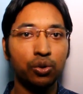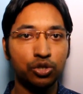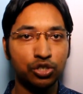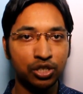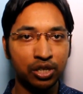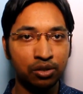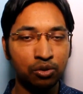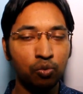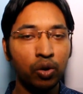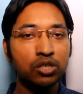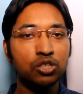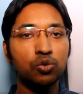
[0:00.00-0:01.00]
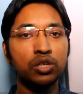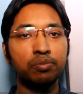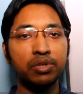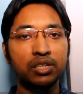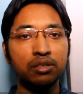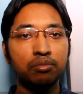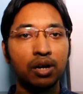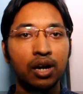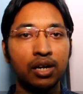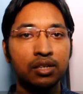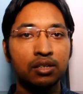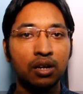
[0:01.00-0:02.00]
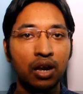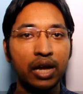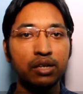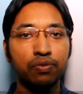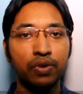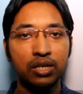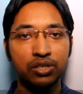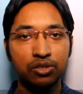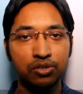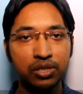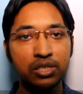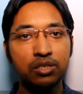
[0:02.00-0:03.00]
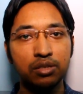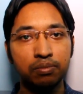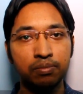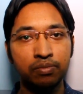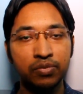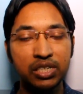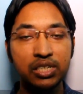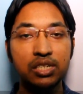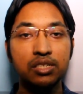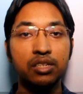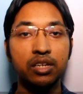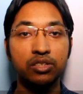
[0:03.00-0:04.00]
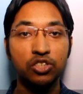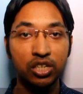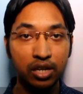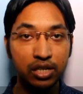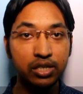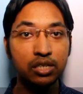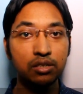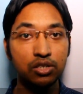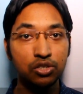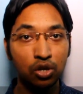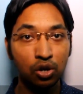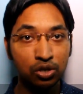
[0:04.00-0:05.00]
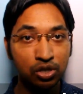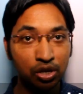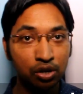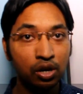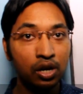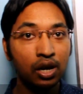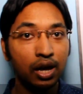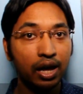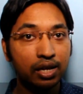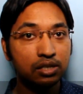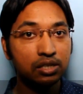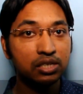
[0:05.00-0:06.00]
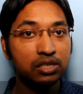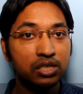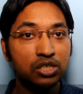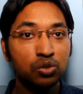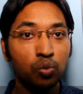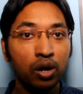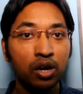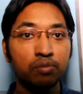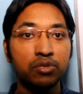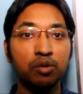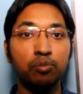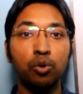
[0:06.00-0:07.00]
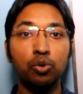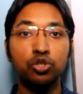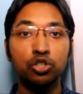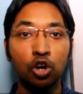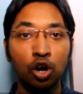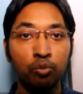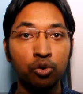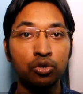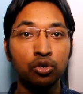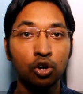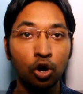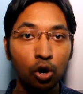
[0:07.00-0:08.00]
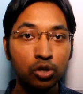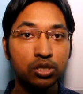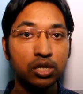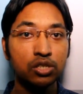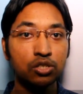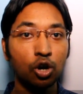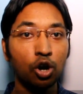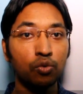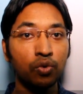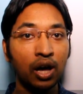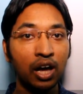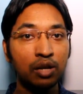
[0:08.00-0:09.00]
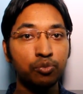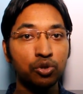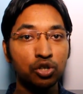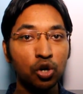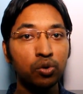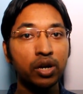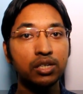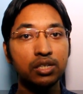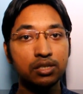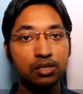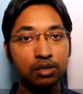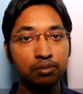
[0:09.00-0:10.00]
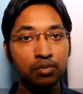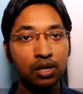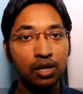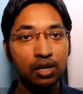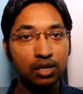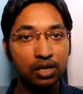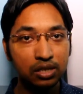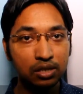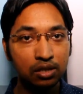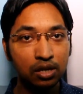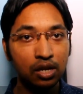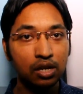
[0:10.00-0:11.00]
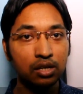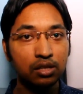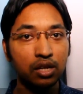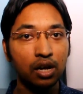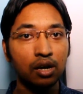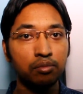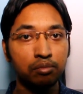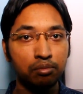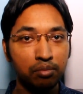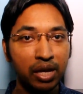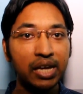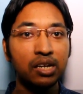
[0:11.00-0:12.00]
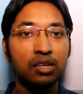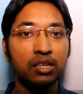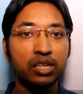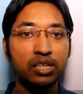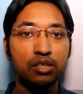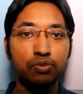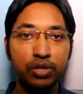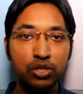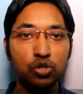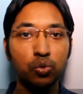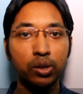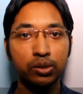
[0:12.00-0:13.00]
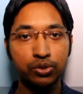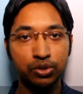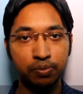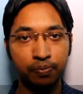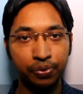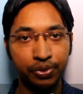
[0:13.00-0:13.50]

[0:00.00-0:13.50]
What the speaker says: question, what do we mean by Klinefelter syndrome? It is a genetic disorder and it is one of the most common causes of hypogonadism in the male individuals.